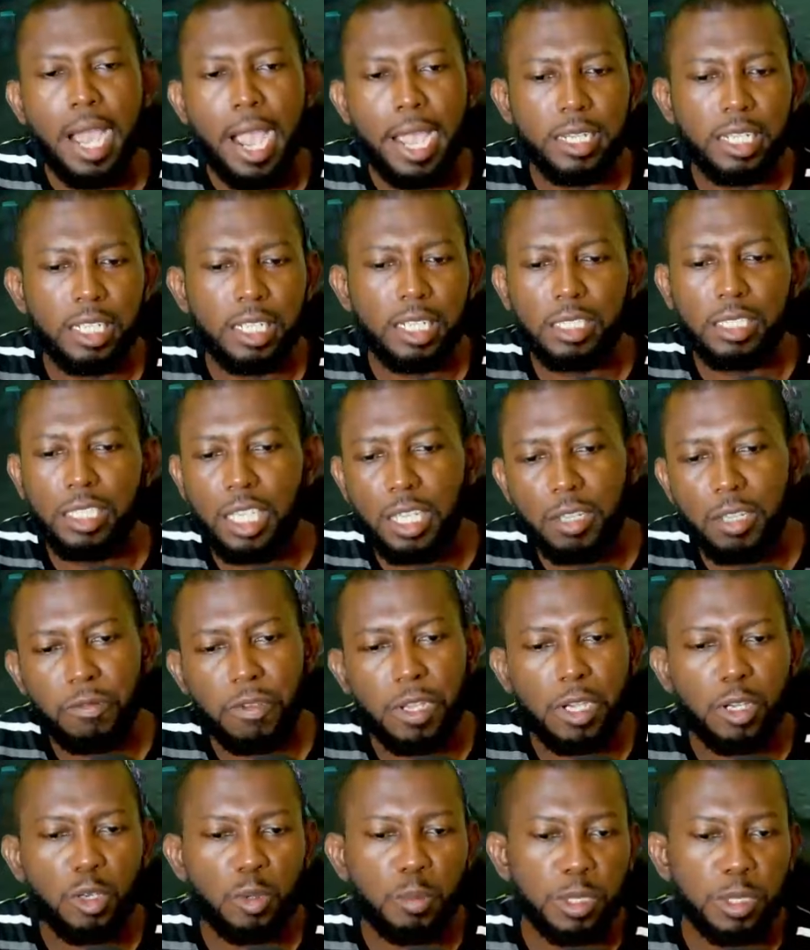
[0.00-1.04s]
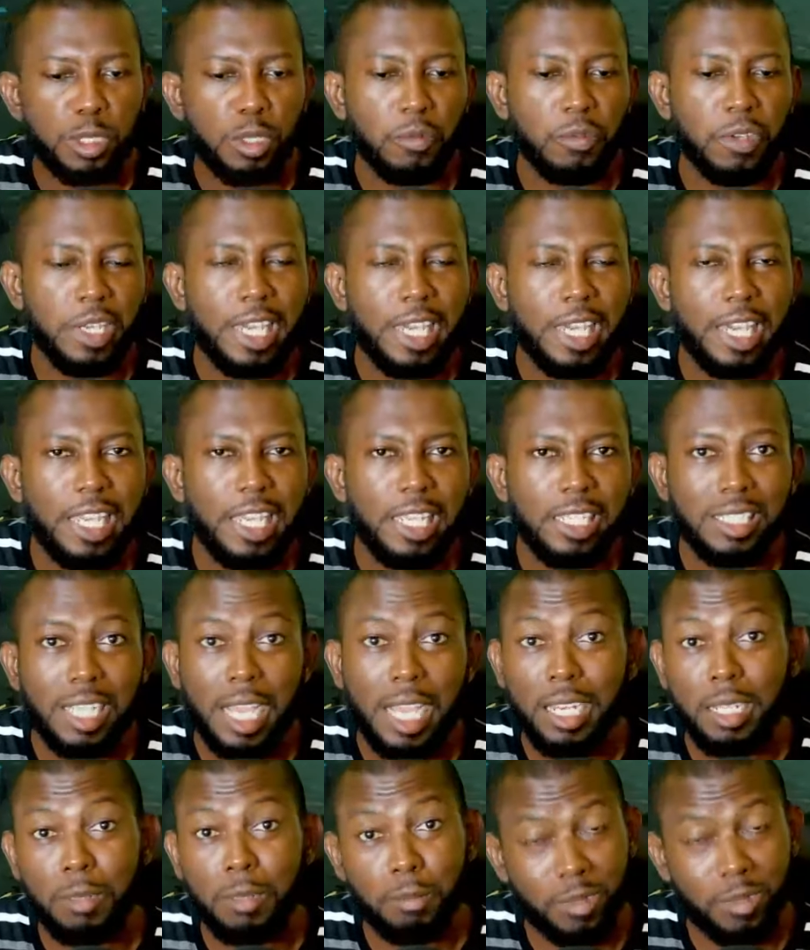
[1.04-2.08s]
I did give a little bit of hint.
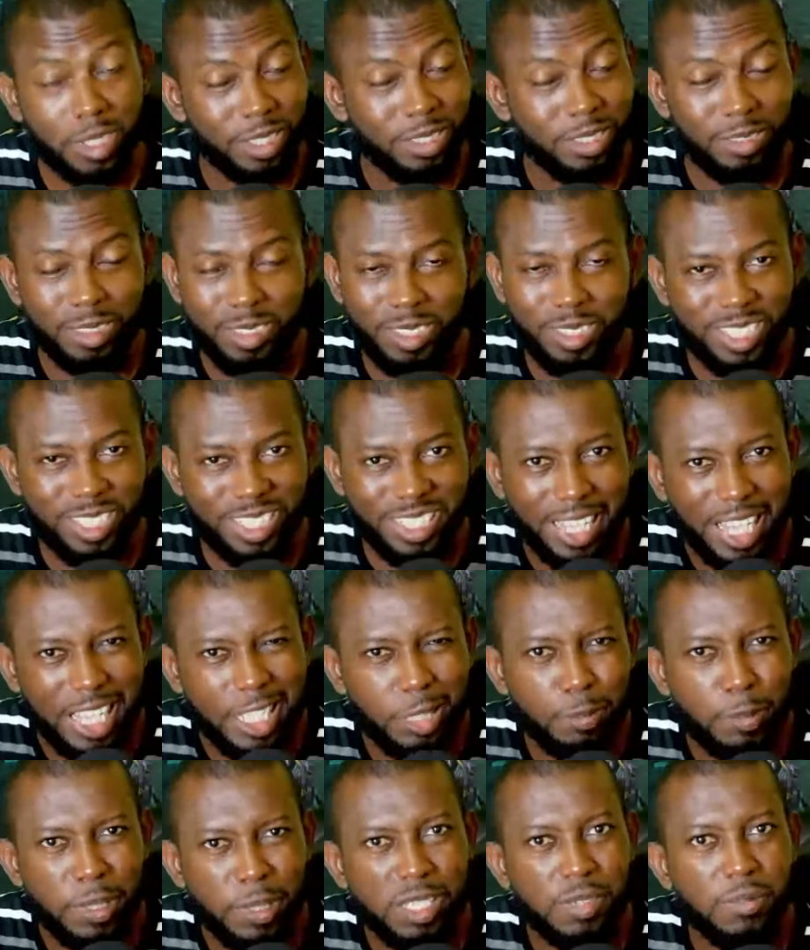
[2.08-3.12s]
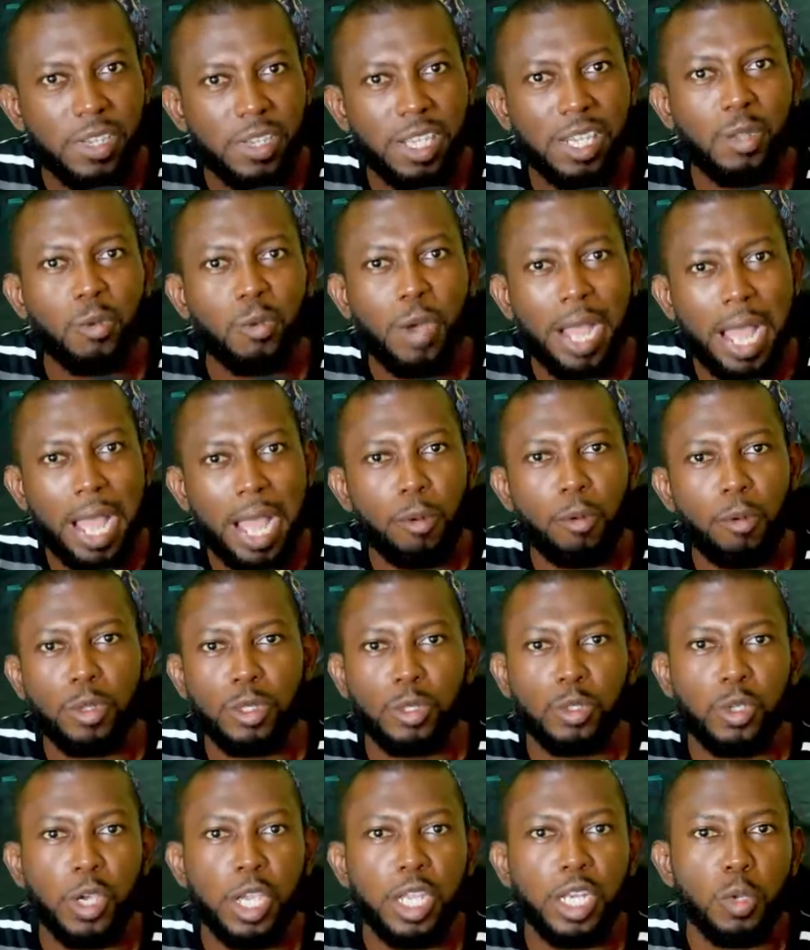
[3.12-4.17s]
I didn't say specifically why I
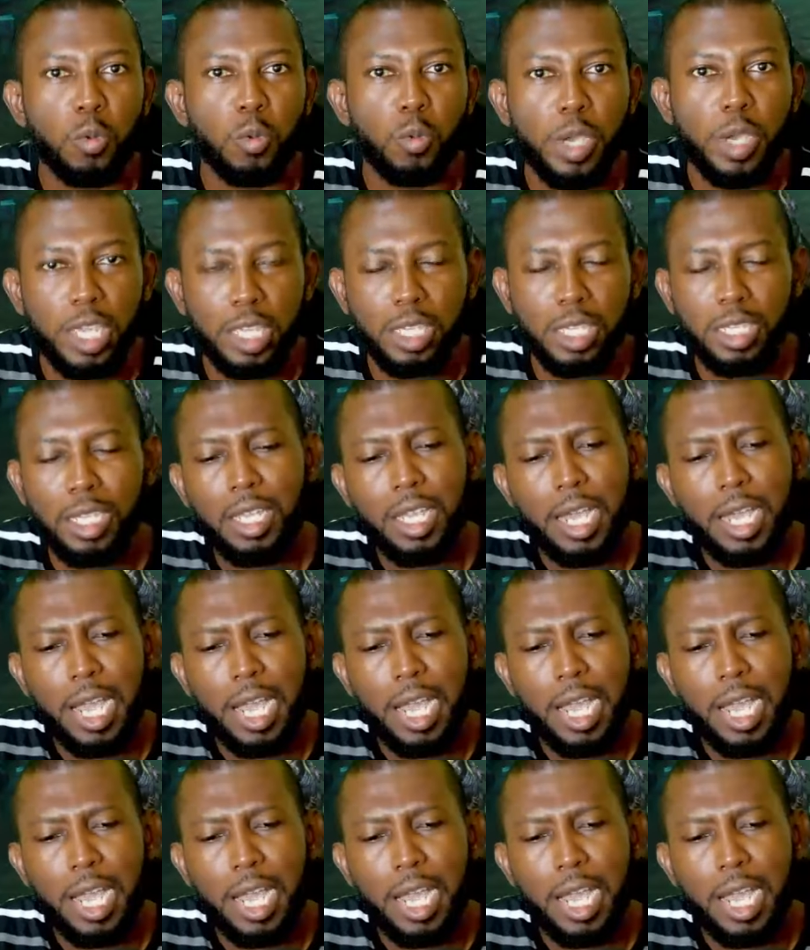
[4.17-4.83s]
was going away.